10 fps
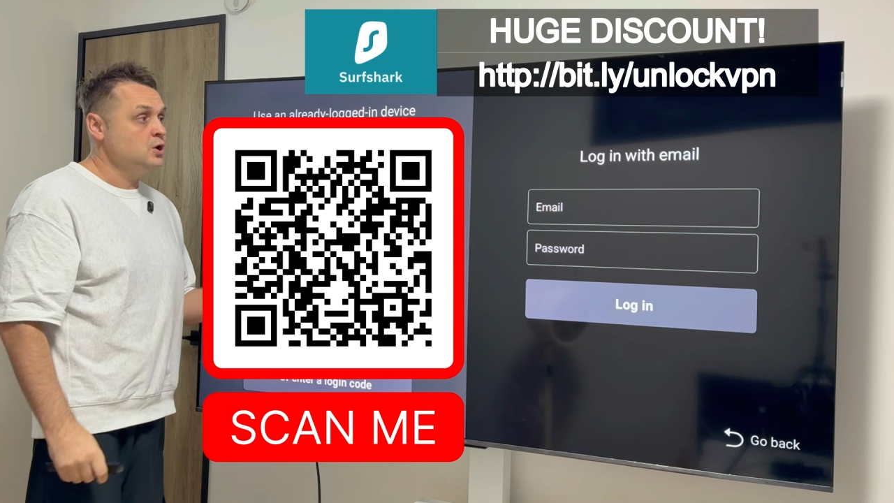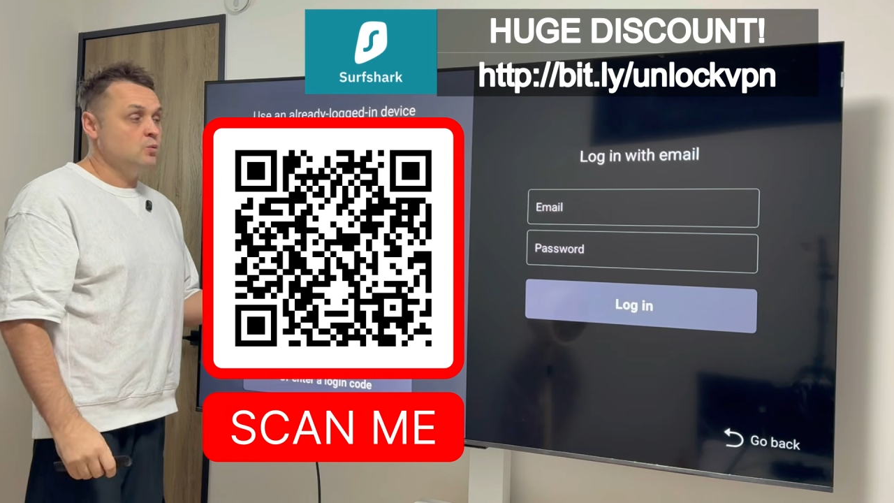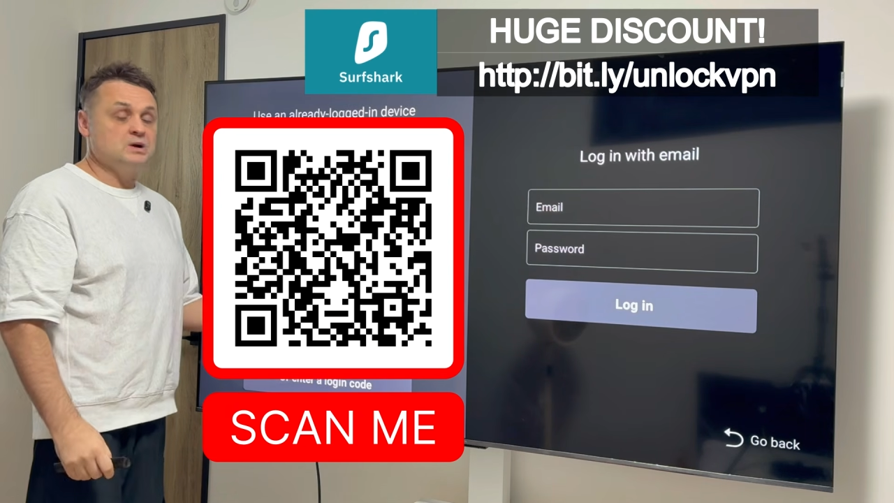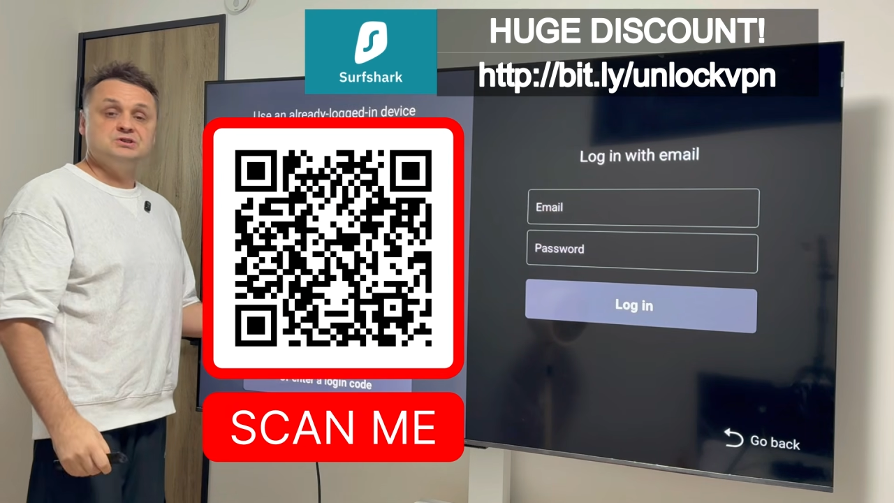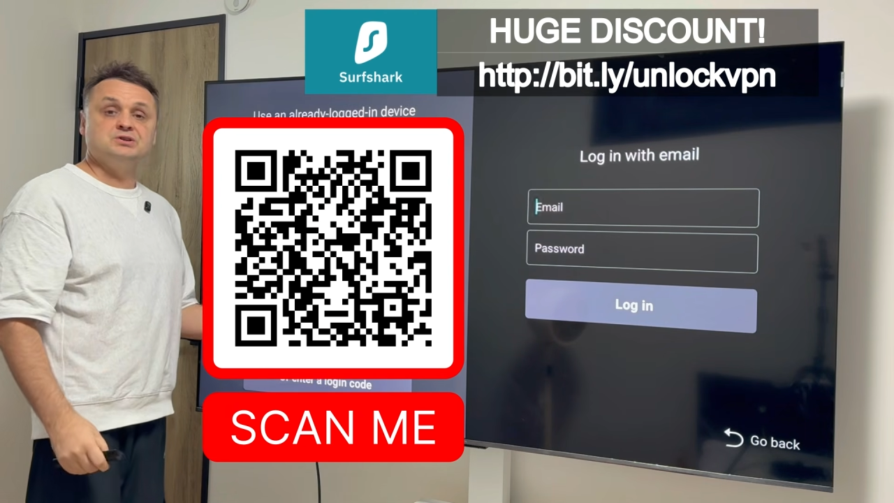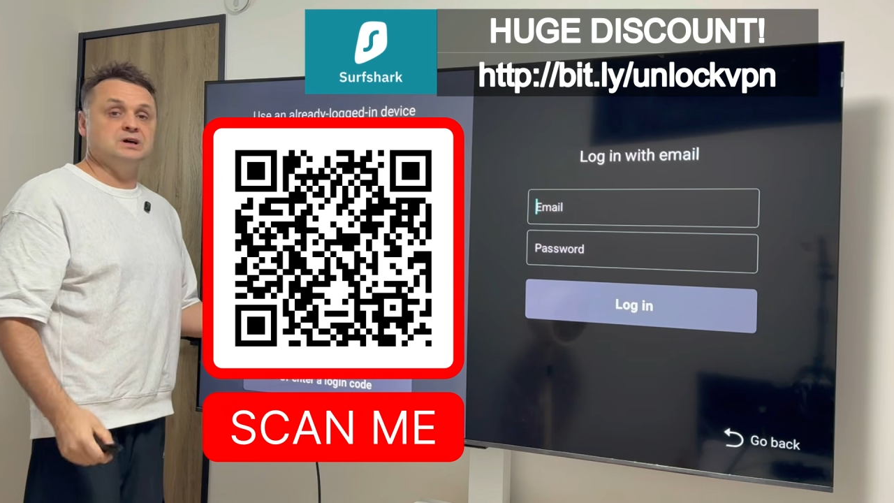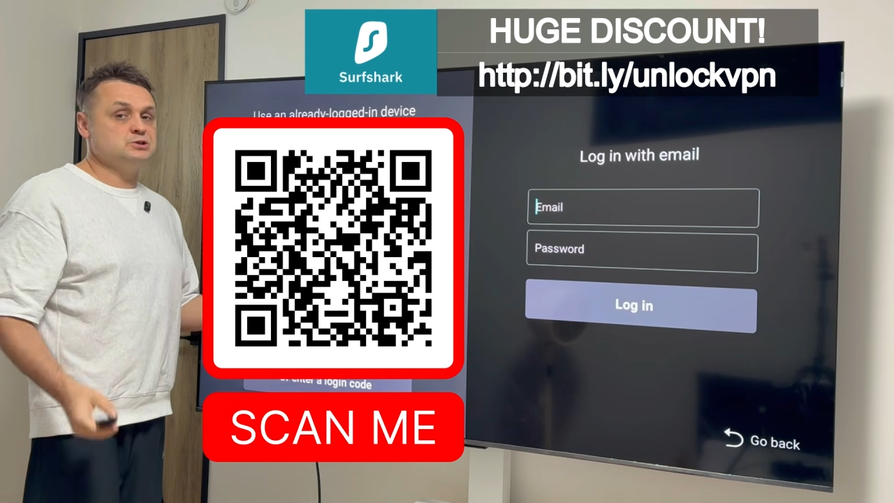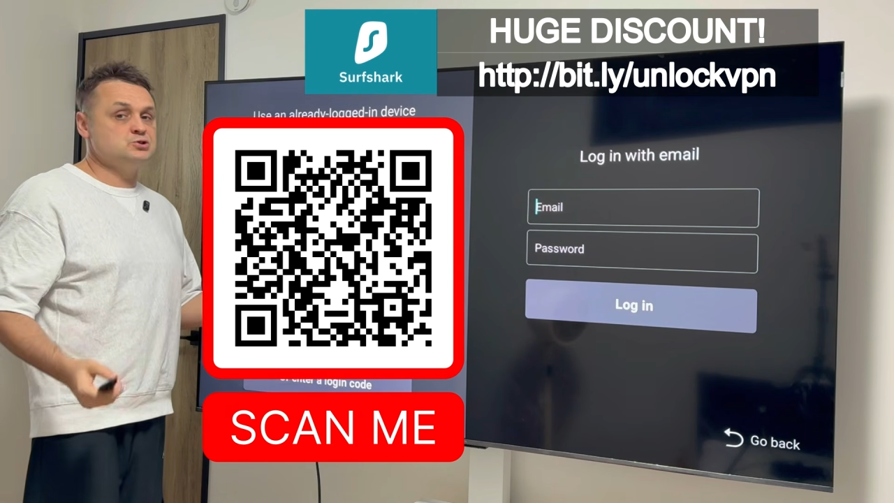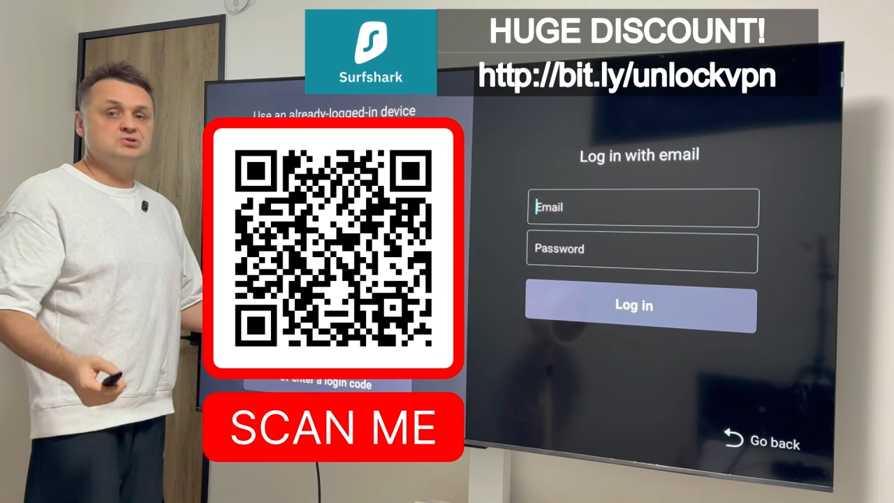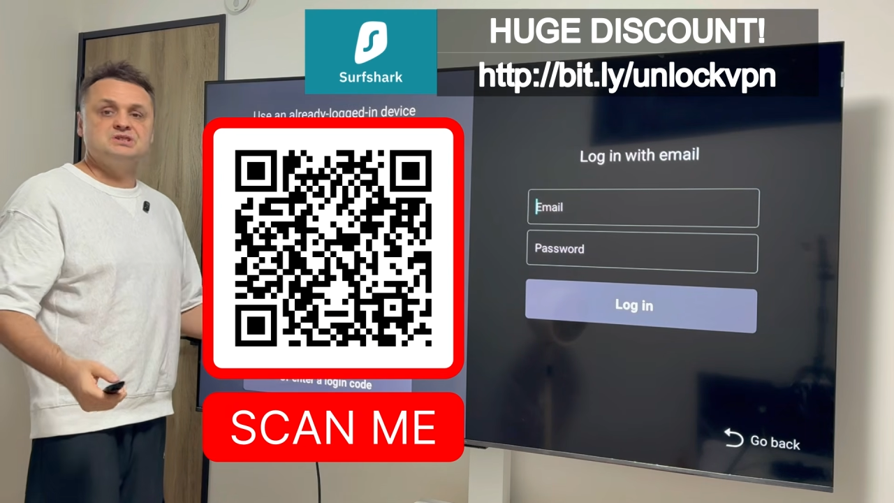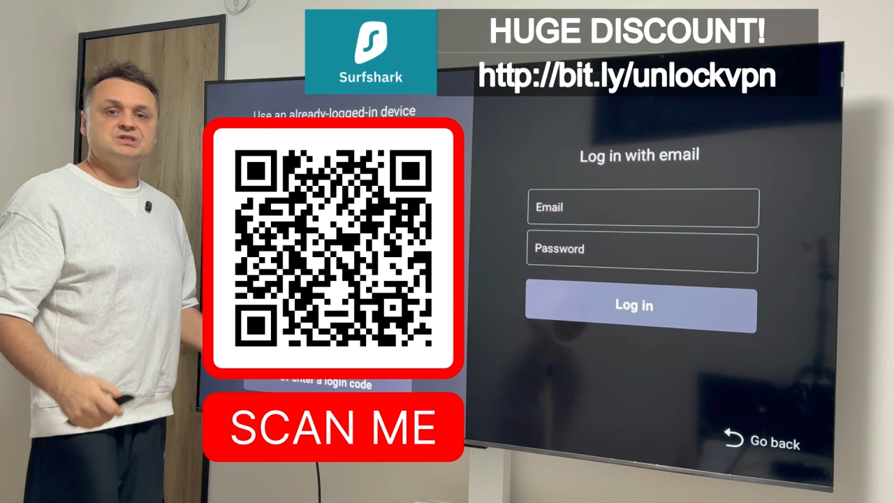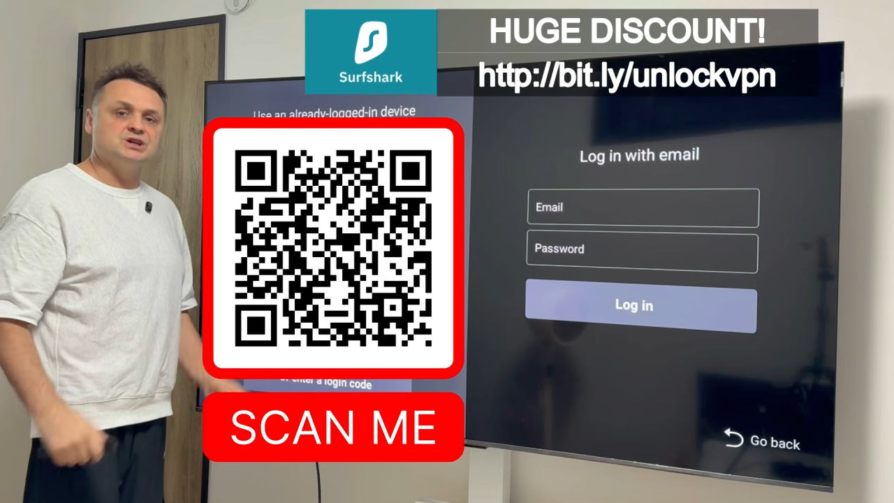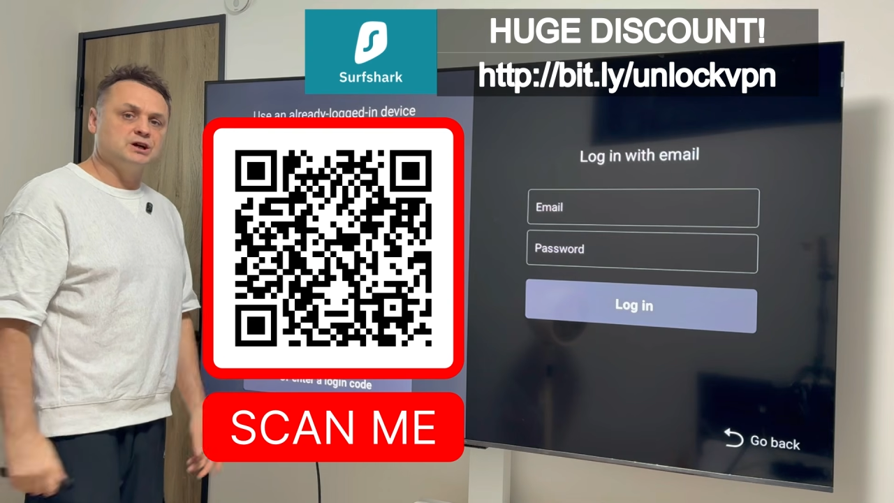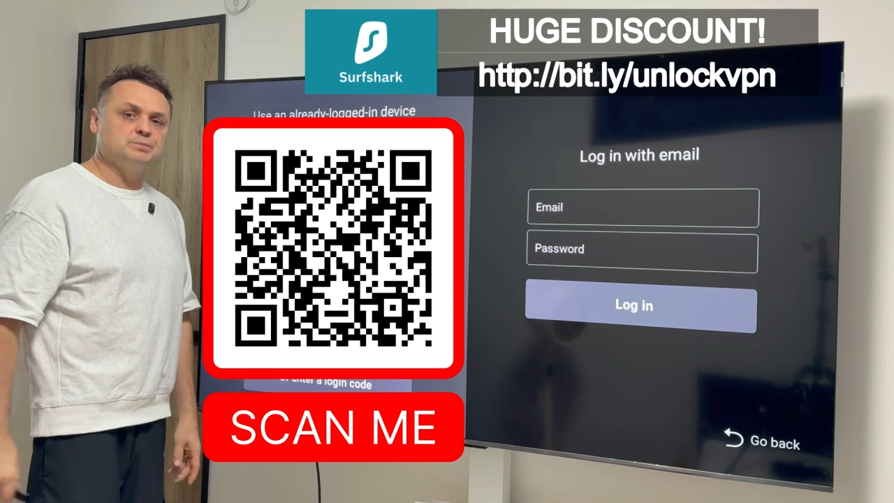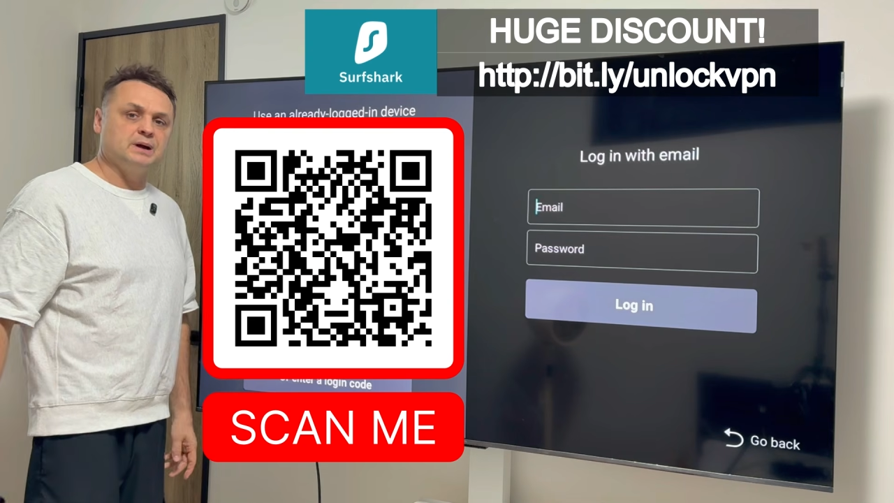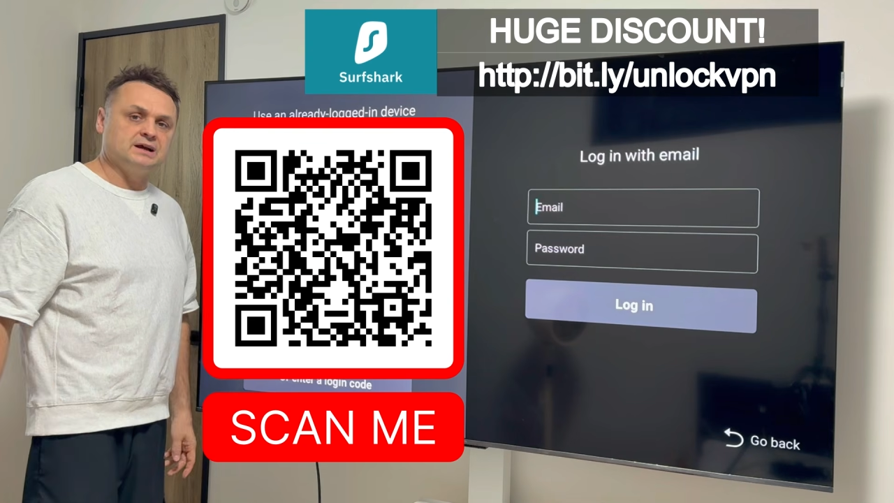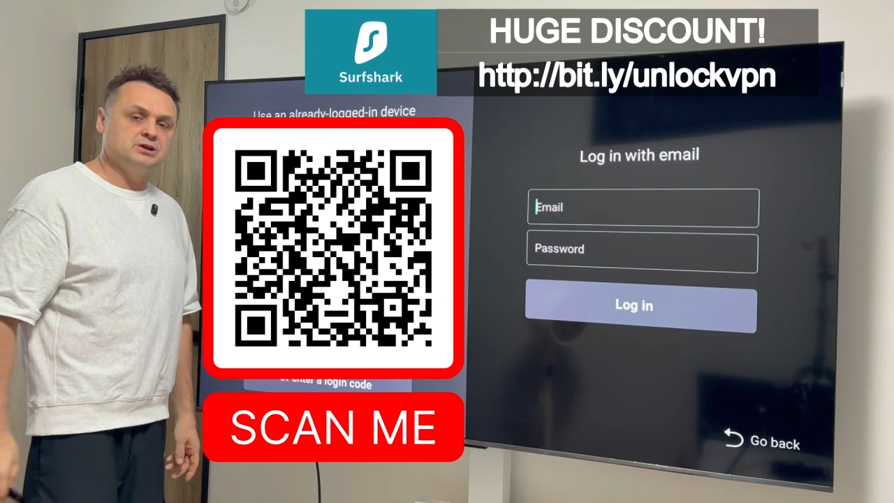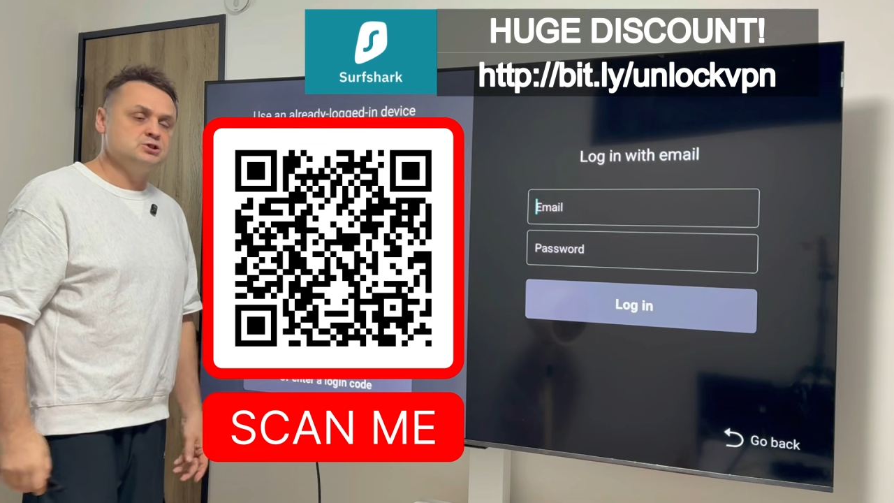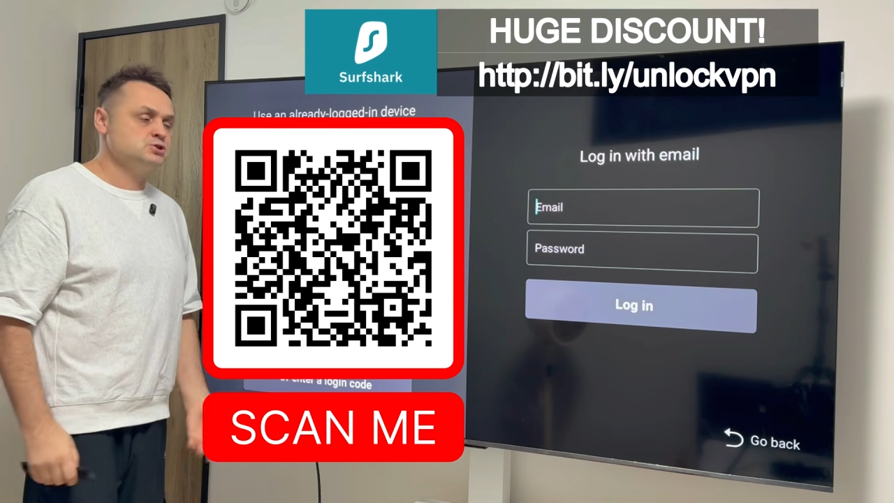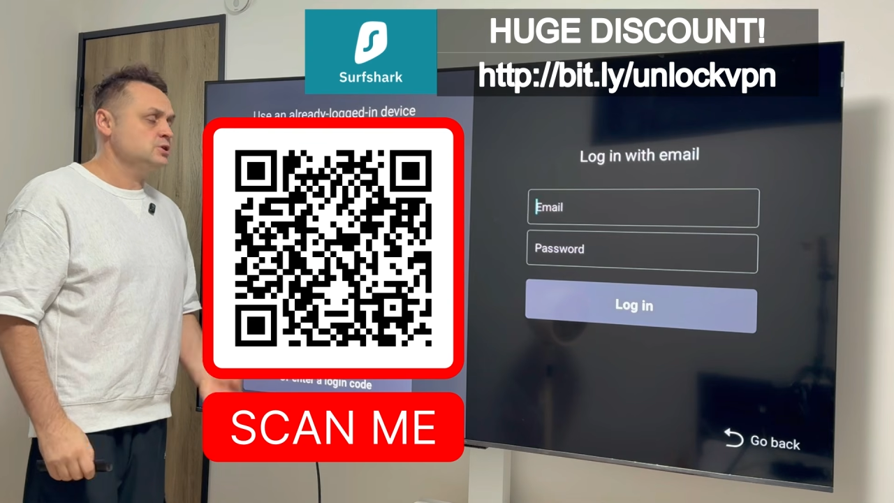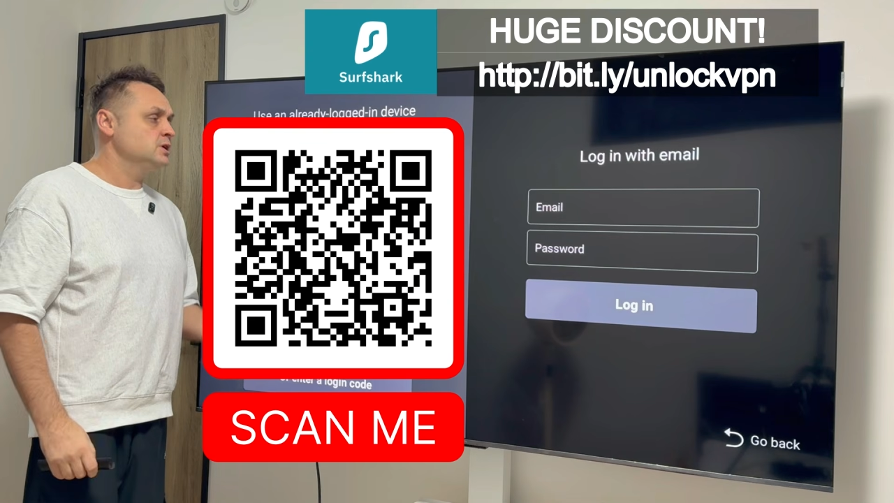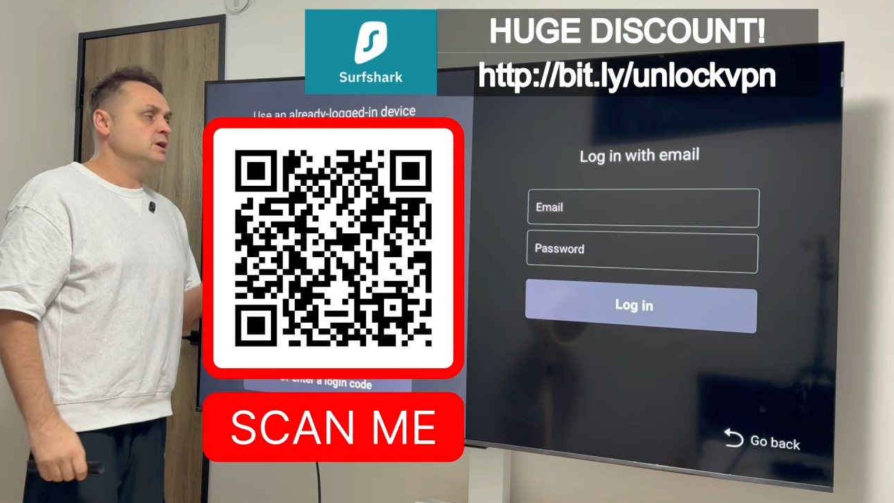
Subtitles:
Once you're there, choose the starter package,